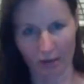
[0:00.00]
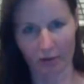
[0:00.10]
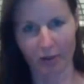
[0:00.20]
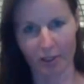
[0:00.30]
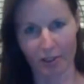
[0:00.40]

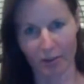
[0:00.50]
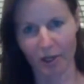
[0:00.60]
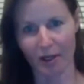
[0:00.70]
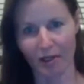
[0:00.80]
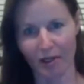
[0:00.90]
that's what I
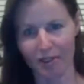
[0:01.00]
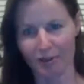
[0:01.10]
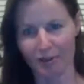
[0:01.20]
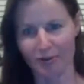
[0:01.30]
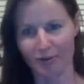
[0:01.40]
got
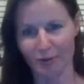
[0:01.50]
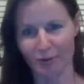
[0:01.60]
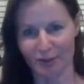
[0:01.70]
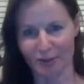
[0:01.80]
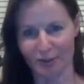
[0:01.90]
too. So we'll
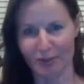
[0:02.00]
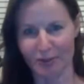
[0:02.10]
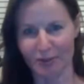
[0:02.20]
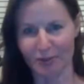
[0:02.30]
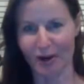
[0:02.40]
assume those
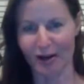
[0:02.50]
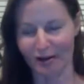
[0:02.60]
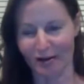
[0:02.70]
are right.